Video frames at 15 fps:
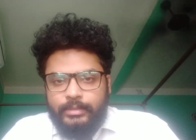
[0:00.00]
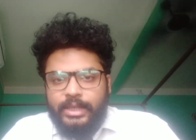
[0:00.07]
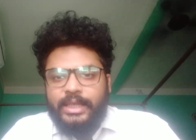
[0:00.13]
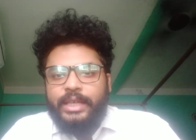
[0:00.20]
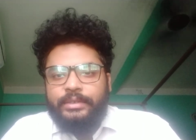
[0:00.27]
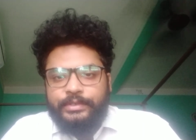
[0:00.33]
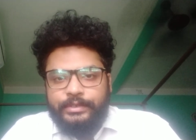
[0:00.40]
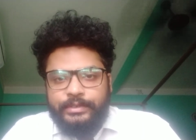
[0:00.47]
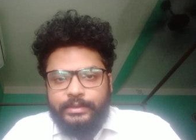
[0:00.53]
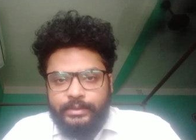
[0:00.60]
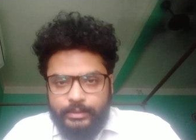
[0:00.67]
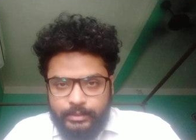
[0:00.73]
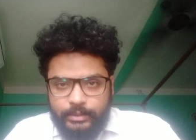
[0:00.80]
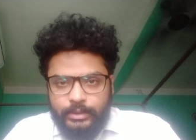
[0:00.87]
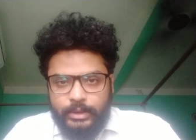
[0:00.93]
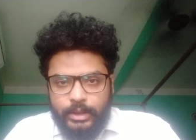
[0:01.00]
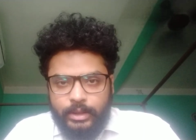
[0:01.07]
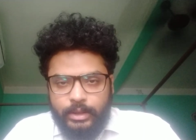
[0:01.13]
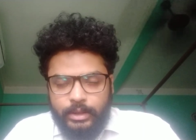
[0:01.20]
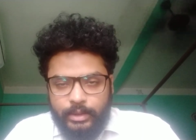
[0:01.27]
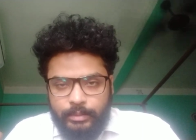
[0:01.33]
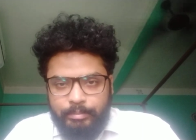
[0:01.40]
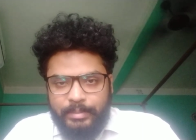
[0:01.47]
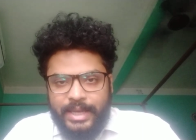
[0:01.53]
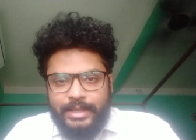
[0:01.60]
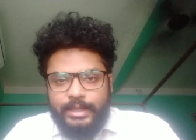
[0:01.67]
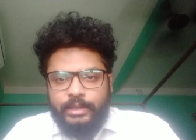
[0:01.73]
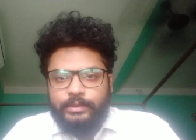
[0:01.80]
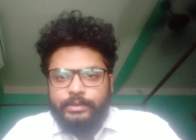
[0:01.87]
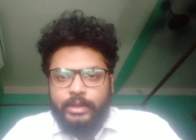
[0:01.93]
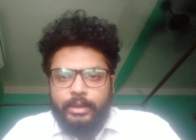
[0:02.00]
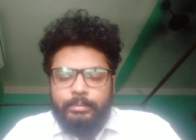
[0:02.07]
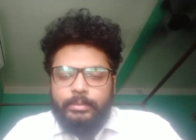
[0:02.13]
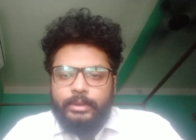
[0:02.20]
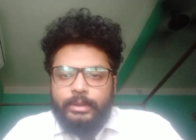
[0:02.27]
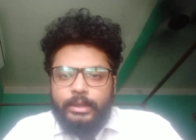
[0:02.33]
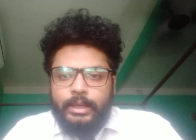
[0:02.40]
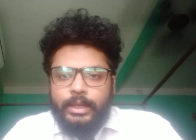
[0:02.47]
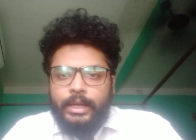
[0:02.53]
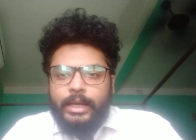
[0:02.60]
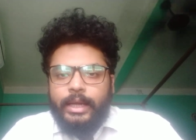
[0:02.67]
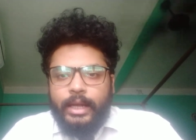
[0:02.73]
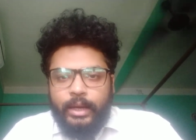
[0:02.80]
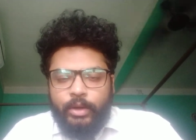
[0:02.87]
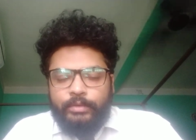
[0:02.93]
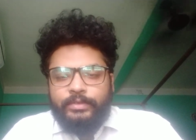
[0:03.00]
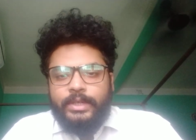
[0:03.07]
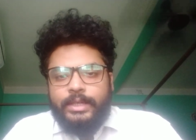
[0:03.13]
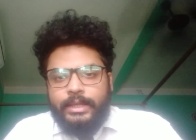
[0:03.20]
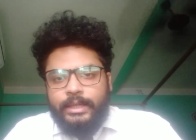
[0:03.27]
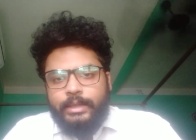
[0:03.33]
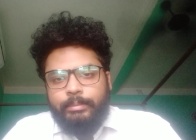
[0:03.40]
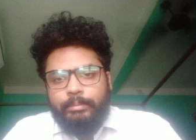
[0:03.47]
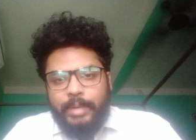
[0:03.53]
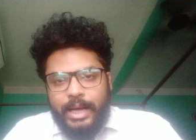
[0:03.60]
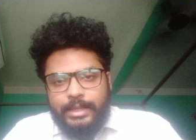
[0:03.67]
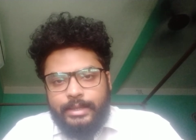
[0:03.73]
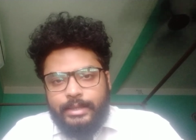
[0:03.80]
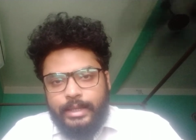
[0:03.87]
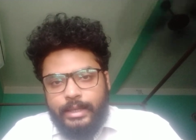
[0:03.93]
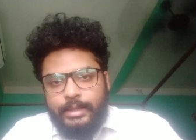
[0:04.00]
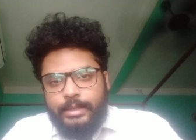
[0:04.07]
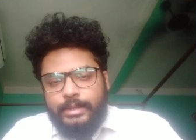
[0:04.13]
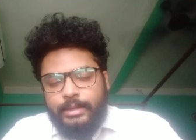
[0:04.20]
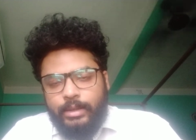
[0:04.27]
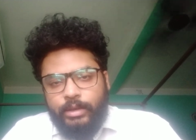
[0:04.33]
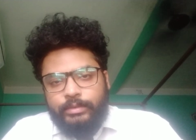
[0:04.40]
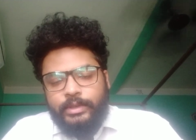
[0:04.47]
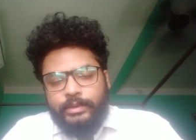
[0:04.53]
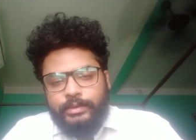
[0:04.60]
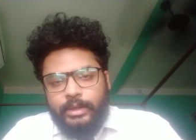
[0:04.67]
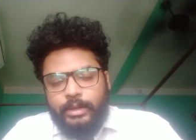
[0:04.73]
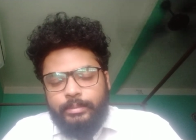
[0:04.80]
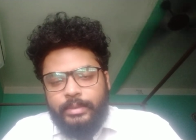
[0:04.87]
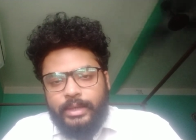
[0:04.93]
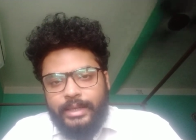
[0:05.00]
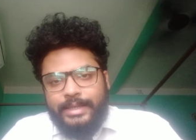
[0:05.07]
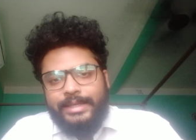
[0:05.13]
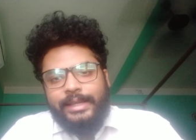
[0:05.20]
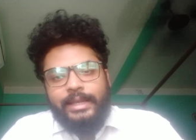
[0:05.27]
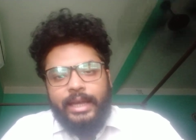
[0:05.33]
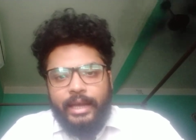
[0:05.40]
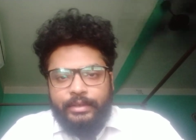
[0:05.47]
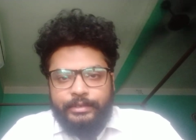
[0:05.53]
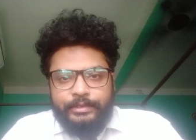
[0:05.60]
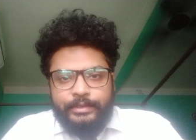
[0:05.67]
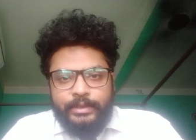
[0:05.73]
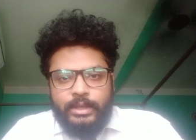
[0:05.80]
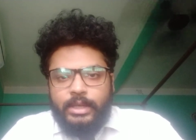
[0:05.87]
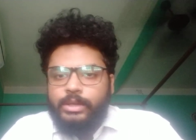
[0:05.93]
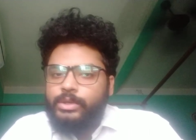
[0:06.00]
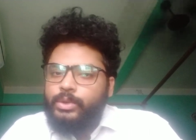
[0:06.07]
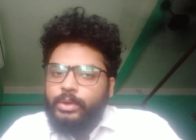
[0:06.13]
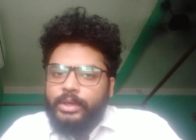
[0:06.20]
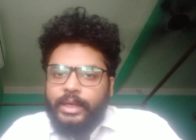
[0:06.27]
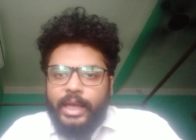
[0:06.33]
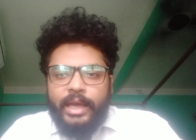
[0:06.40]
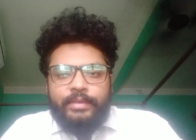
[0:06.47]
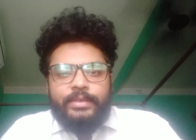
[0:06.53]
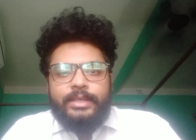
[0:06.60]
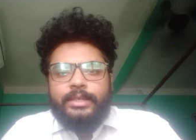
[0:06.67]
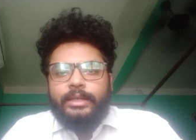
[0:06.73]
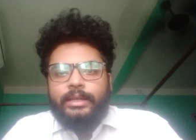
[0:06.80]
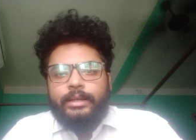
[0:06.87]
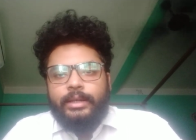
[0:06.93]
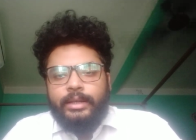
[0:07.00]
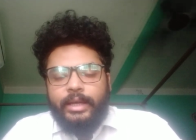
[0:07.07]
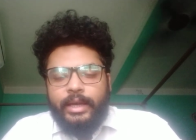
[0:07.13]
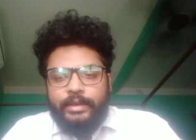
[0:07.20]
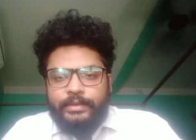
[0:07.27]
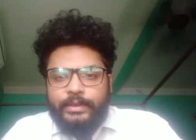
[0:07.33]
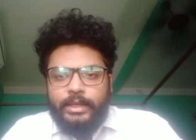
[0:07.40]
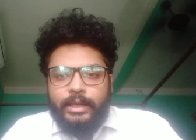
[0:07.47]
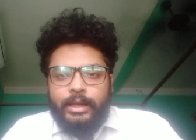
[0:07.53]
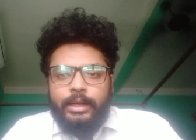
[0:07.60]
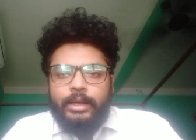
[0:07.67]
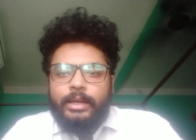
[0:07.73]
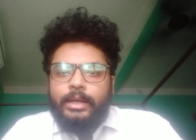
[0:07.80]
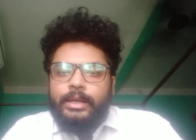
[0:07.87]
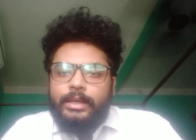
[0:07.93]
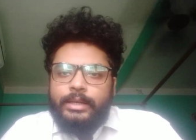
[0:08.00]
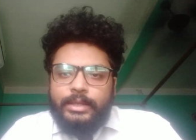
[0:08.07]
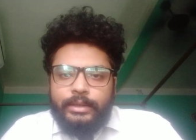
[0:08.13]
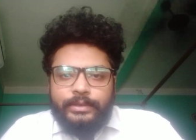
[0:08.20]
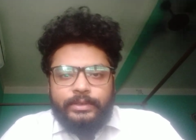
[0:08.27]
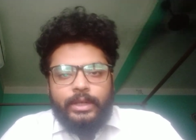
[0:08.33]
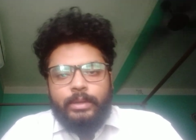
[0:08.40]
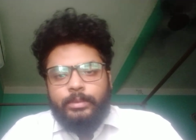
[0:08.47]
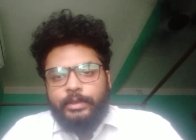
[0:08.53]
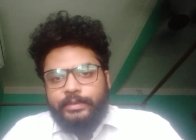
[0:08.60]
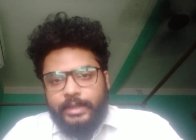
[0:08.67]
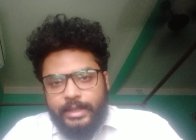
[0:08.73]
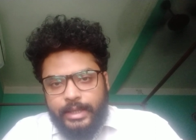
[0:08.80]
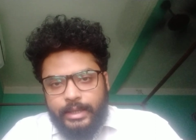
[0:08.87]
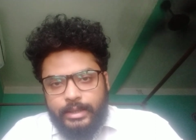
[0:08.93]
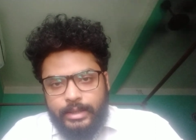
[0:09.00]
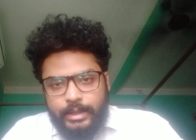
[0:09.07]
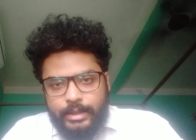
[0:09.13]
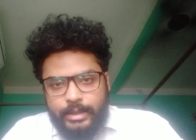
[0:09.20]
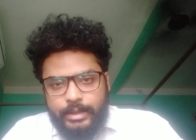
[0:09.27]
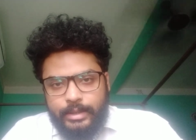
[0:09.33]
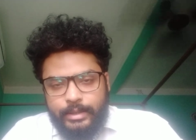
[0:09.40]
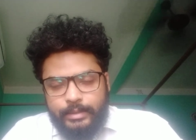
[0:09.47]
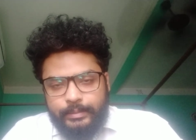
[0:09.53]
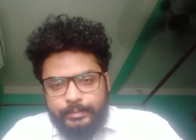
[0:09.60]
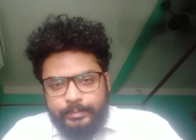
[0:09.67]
give the basic verb and obviously the past tense of the verb is gave so gave is here gave here is the verb of the sentence.